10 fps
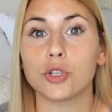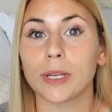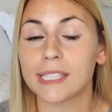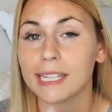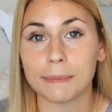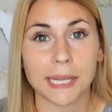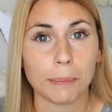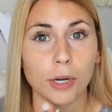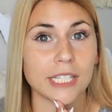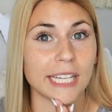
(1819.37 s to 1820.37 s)
doing same day
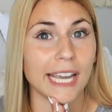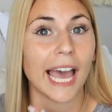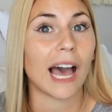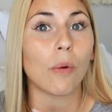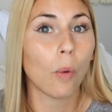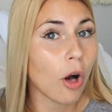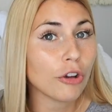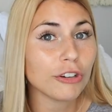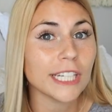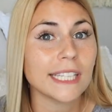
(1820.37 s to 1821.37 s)
printing at
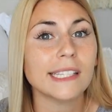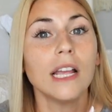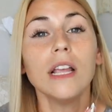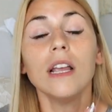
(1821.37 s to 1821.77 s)
Walgreens.